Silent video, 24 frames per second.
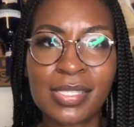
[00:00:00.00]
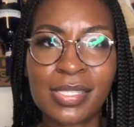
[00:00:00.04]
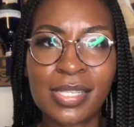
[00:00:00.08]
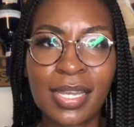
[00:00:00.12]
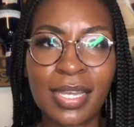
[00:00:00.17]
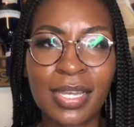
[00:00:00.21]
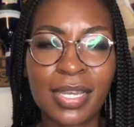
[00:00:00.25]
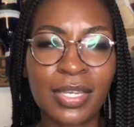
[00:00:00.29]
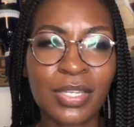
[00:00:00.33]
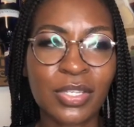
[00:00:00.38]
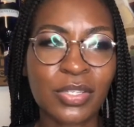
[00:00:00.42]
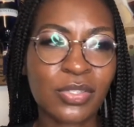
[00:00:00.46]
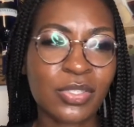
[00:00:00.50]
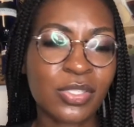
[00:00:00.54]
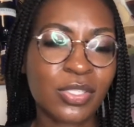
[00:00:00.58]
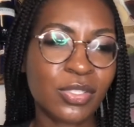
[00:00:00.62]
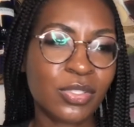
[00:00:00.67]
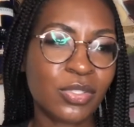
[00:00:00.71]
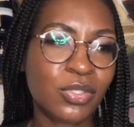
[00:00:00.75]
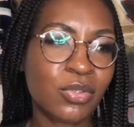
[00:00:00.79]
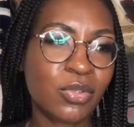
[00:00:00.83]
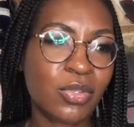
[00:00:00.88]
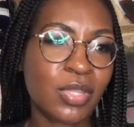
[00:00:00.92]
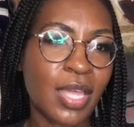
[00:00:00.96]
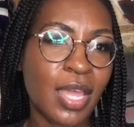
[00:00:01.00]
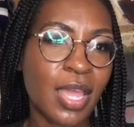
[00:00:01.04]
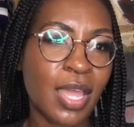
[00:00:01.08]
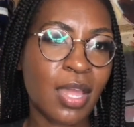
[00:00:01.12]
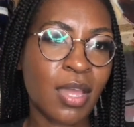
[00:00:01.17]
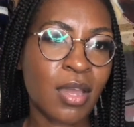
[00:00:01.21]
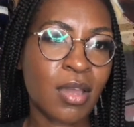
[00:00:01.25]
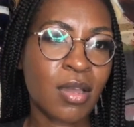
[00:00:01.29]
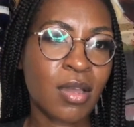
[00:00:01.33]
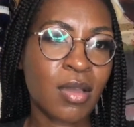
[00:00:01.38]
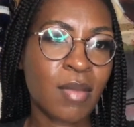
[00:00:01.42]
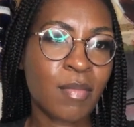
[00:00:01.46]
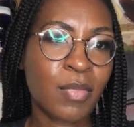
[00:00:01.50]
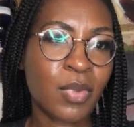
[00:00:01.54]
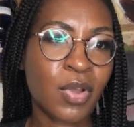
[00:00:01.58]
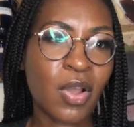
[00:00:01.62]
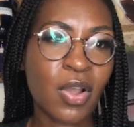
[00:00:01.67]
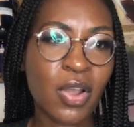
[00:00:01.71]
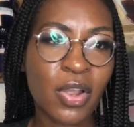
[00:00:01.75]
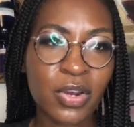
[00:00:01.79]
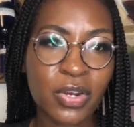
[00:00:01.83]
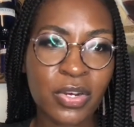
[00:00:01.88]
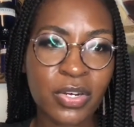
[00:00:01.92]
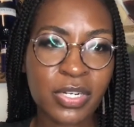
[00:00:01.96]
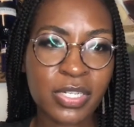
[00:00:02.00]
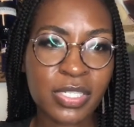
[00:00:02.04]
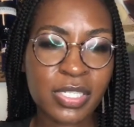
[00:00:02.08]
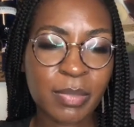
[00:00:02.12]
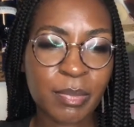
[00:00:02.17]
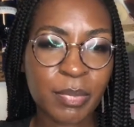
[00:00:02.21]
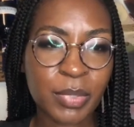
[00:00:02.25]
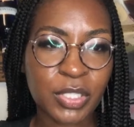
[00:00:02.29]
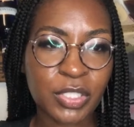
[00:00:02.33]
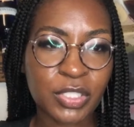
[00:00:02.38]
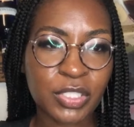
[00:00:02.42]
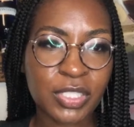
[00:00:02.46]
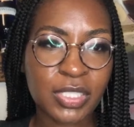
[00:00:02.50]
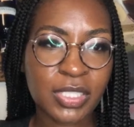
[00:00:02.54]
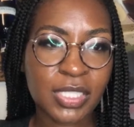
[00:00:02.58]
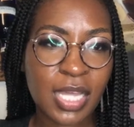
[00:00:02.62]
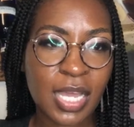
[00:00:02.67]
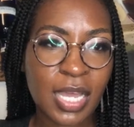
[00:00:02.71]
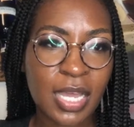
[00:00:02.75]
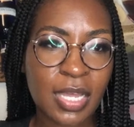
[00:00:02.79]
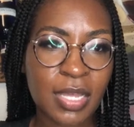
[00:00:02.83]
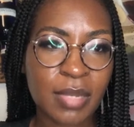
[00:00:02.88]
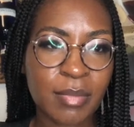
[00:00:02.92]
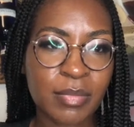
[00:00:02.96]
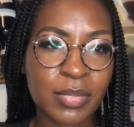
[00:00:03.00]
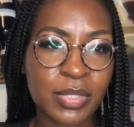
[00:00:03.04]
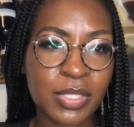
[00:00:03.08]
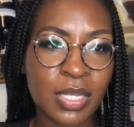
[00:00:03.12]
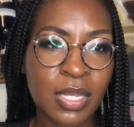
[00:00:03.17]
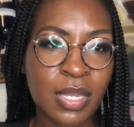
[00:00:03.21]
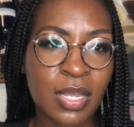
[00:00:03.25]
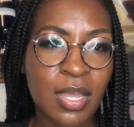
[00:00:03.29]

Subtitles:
Like, I used to do that, Carter's a bunch of times.